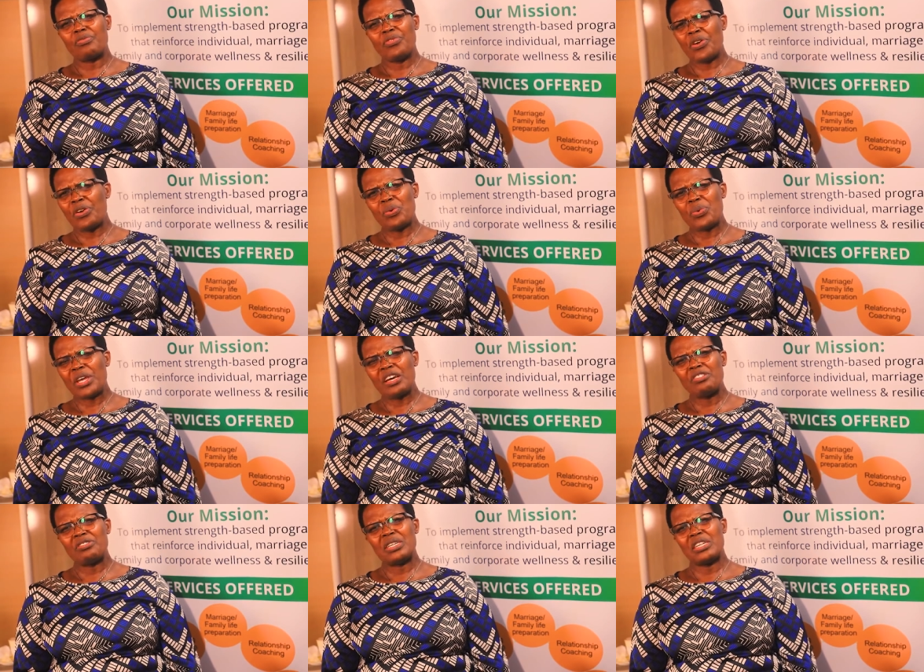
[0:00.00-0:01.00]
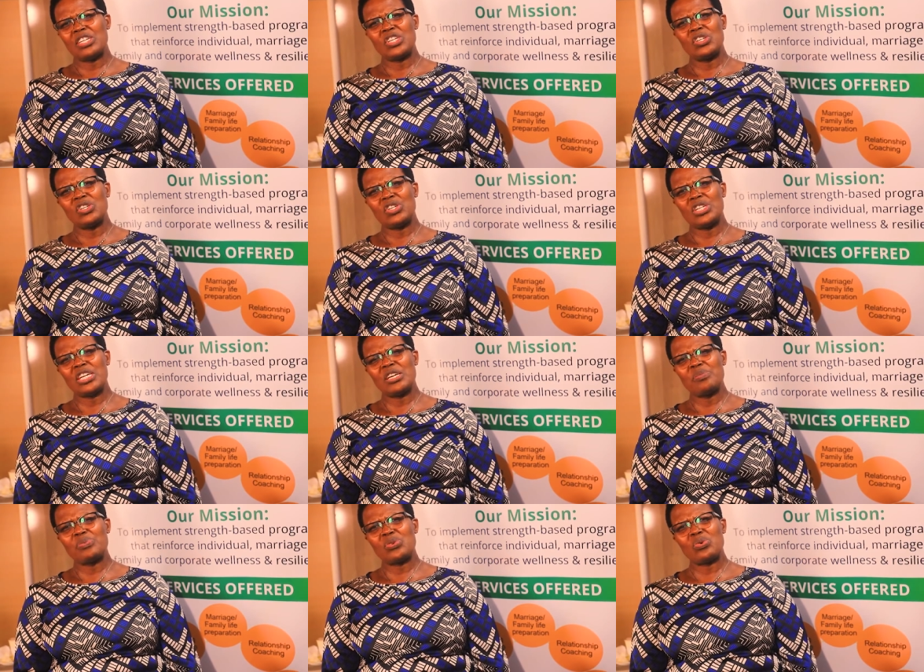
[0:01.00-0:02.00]
very weird
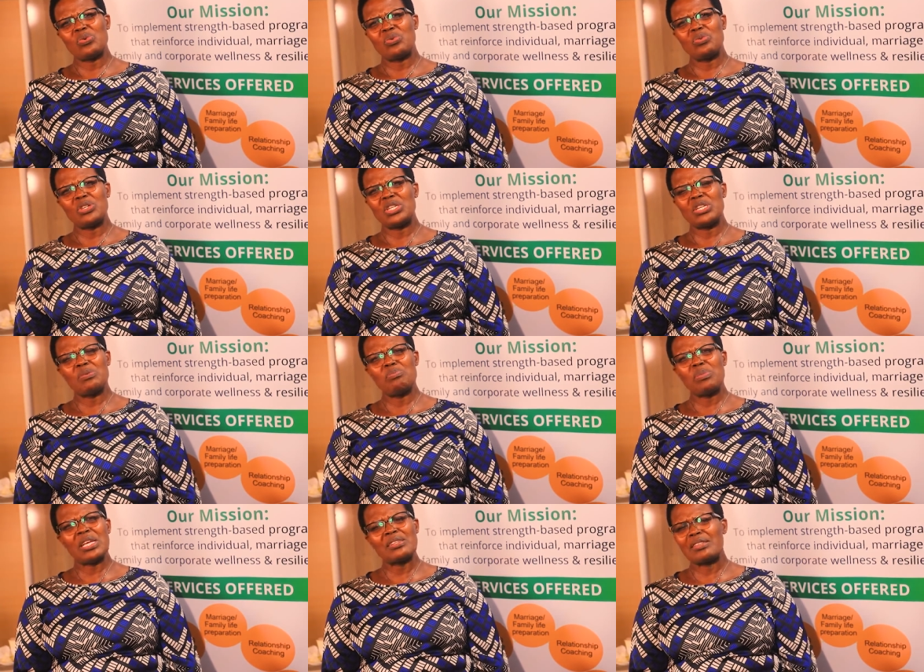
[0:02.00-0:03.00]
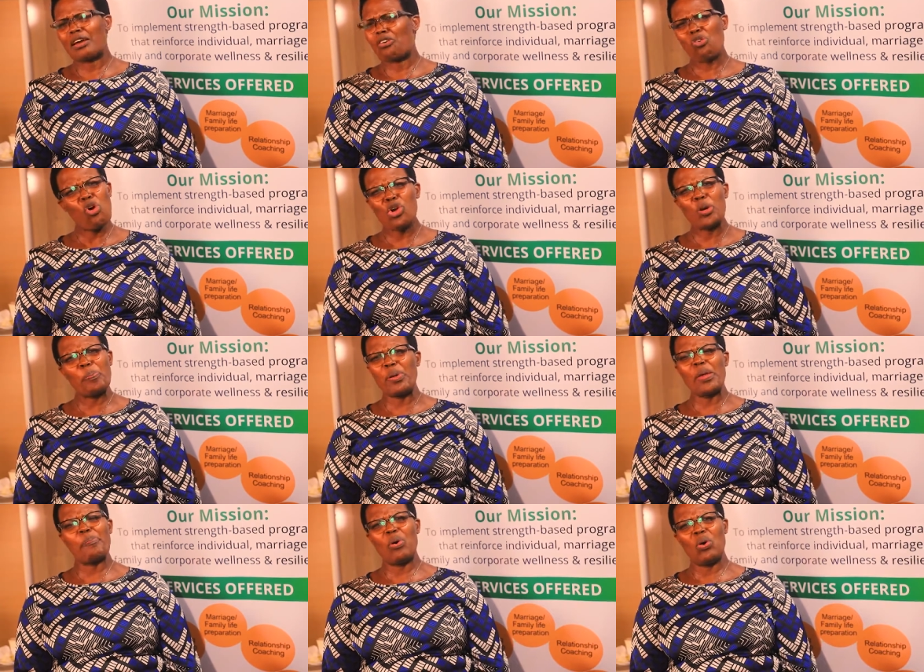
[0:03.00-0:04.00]
relationships, or she meets the wrong
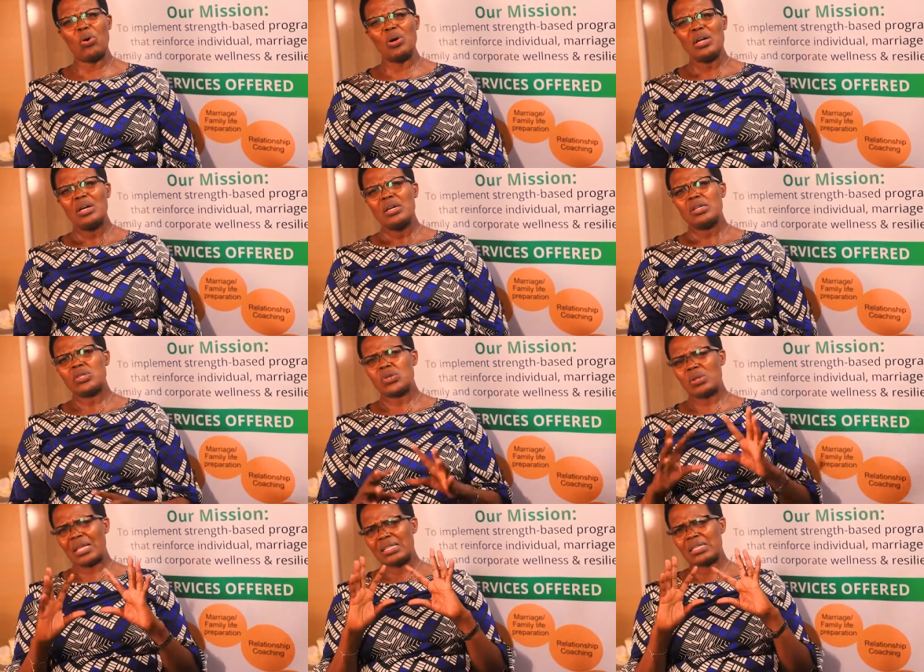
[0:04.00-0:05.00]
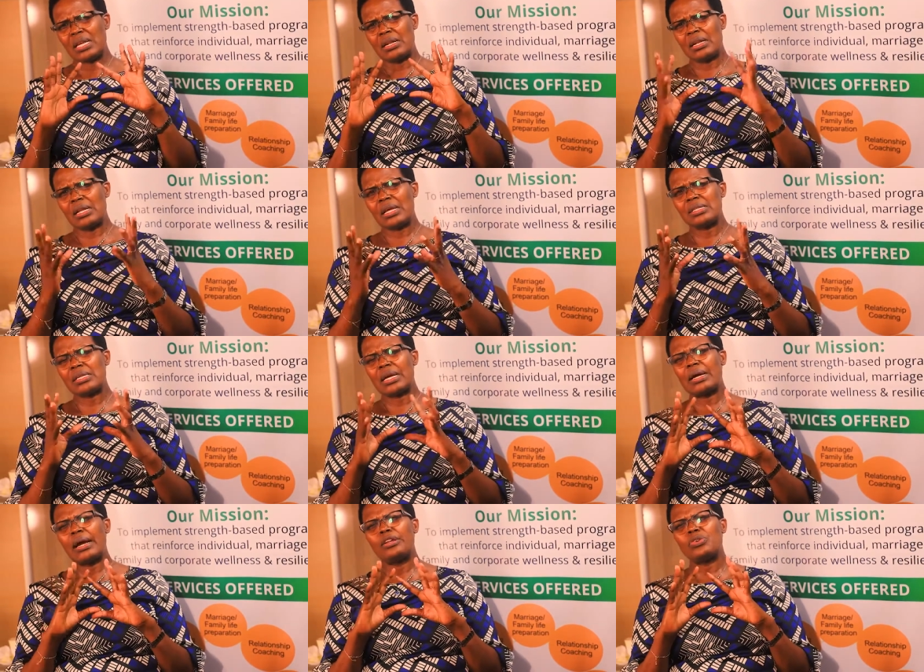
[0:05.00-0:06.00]
people. So that's a
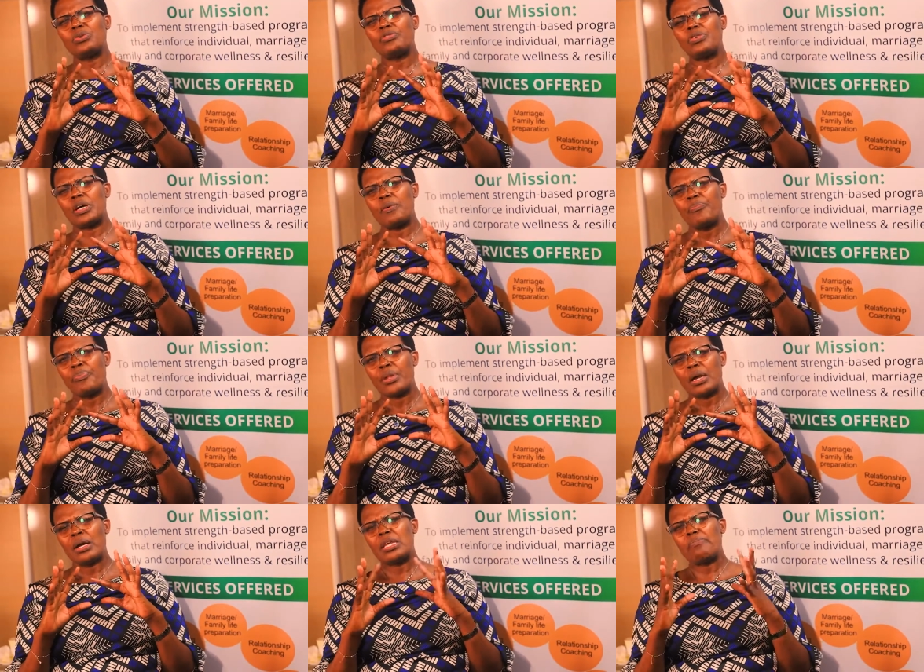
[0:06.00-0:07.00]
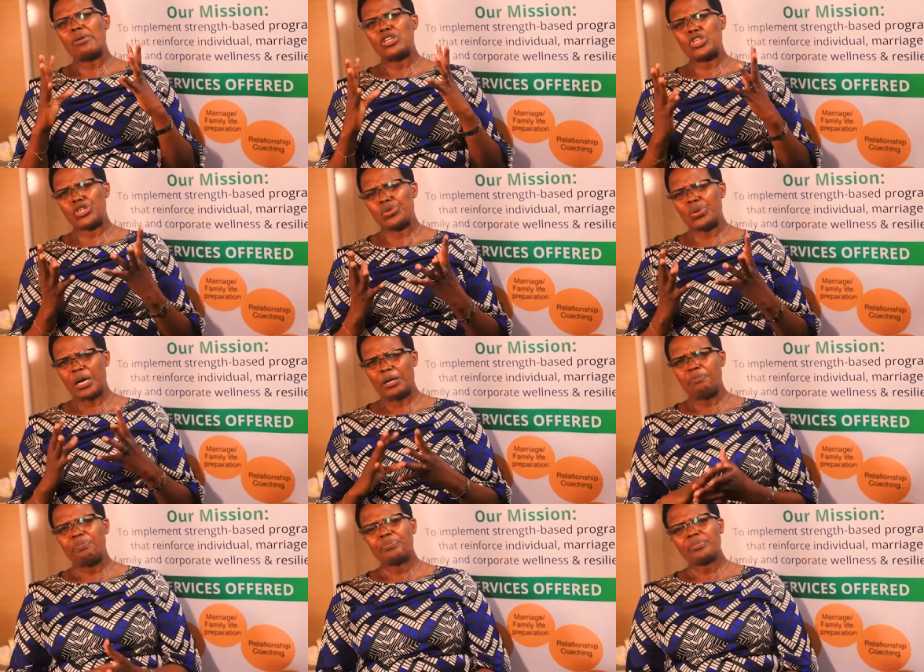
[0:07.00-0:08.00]
kind of an immature
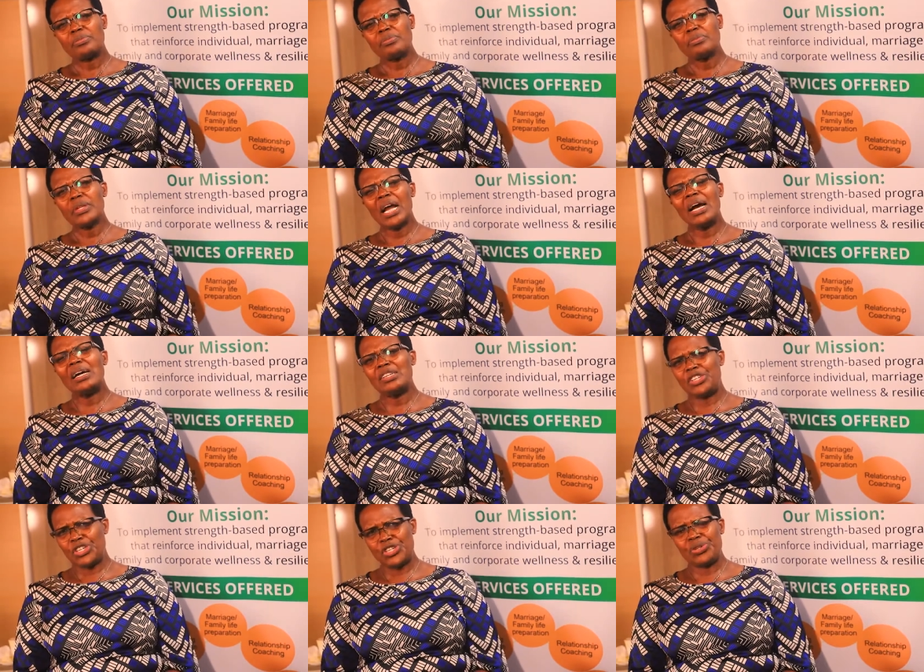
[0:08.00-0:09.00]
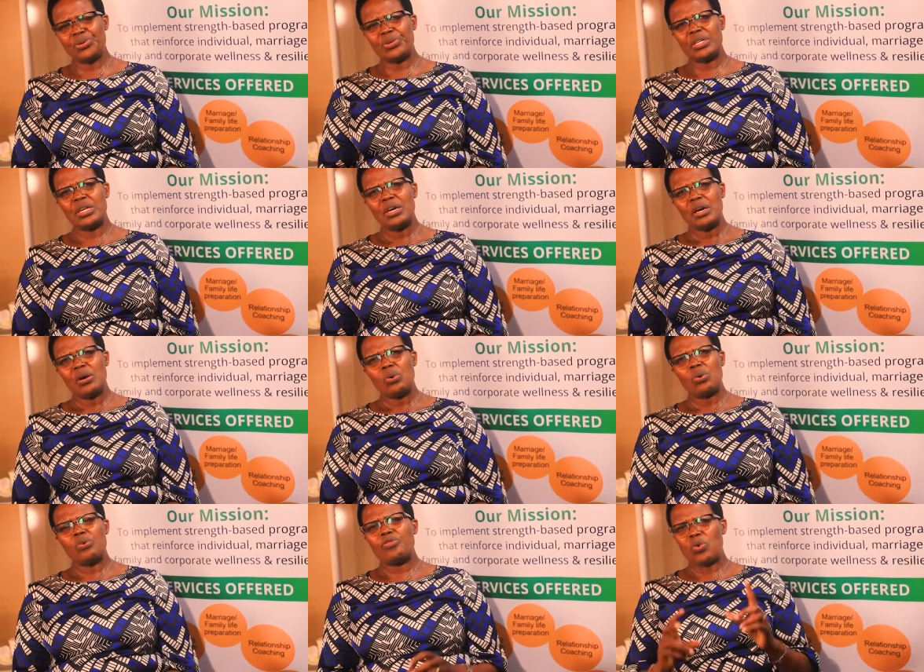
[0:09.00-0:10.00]
attitude
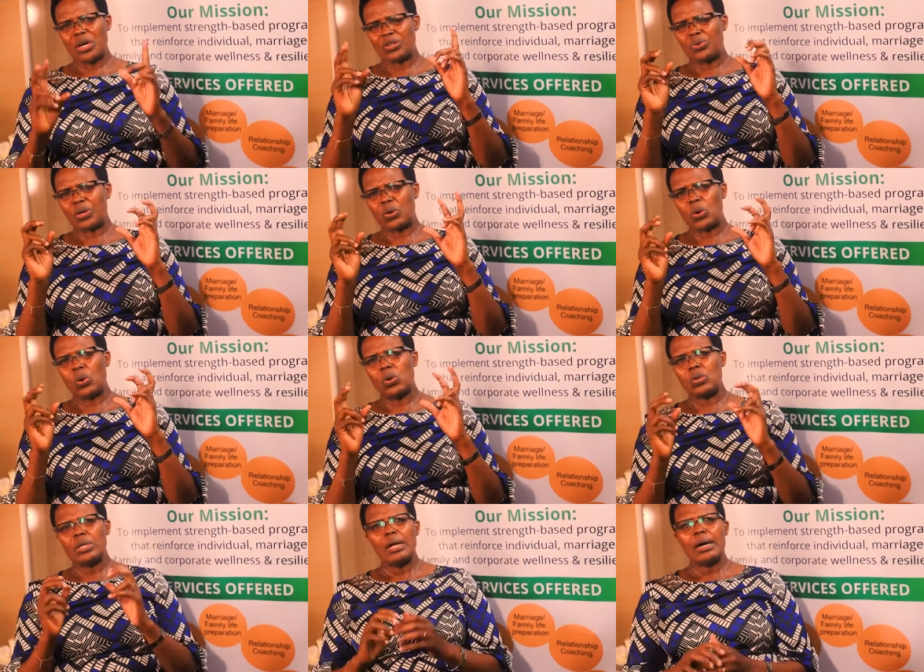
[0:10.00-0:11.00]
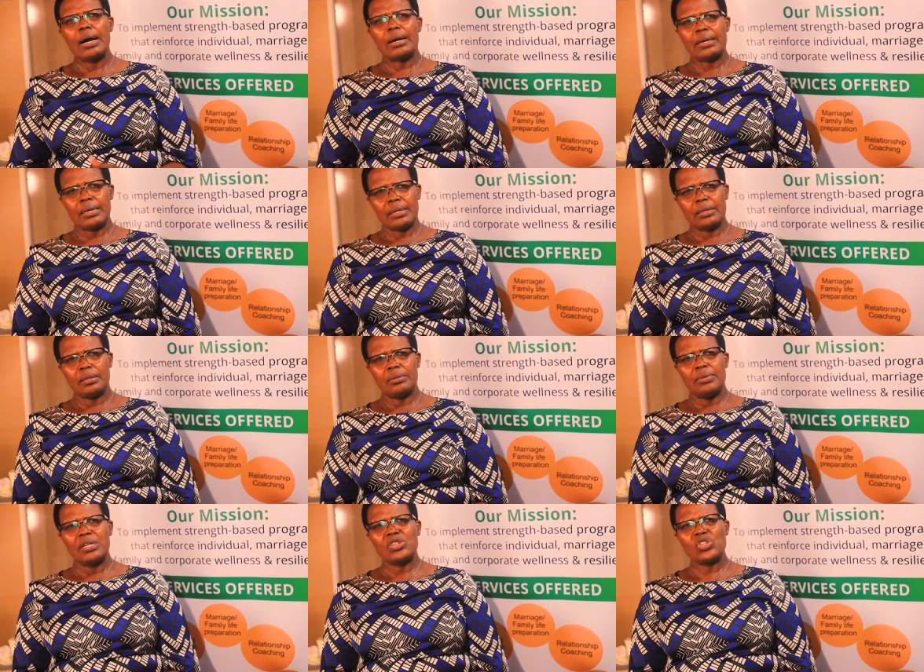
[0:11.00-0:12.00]
of what we call a girl.
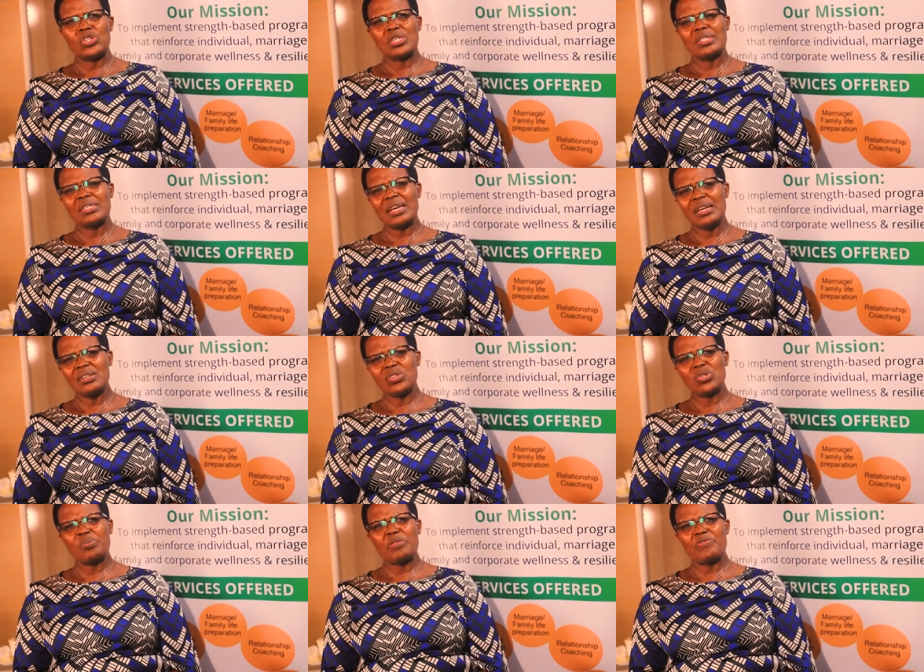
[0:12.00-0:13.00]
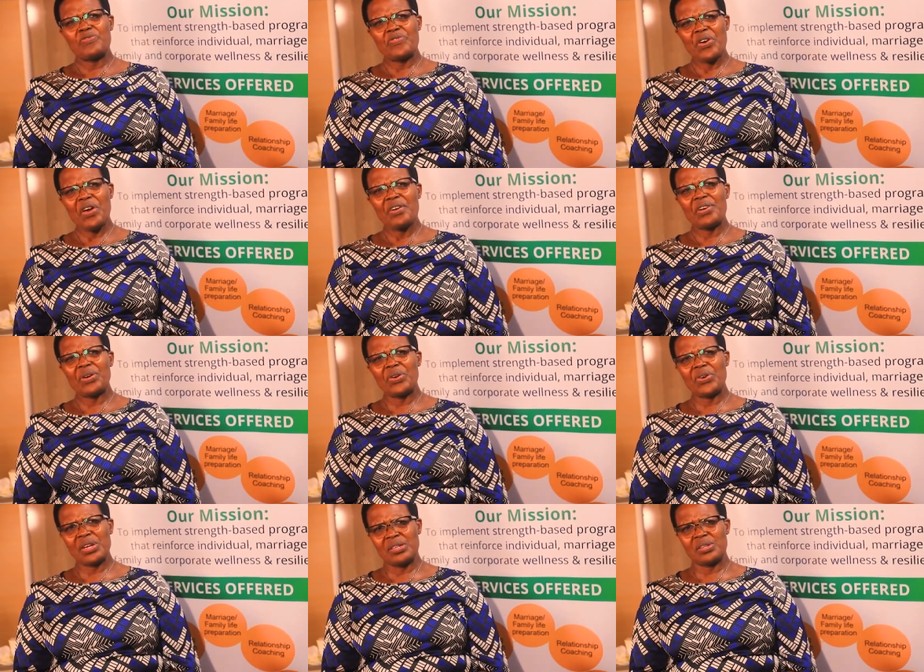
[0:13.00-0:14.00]
She tends to be very
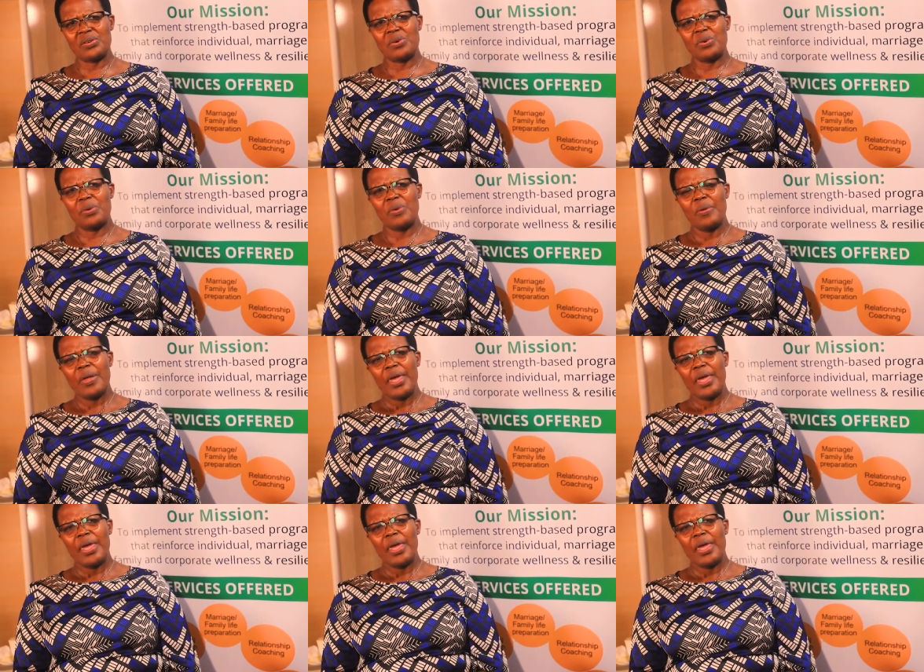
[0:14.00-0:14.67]
critical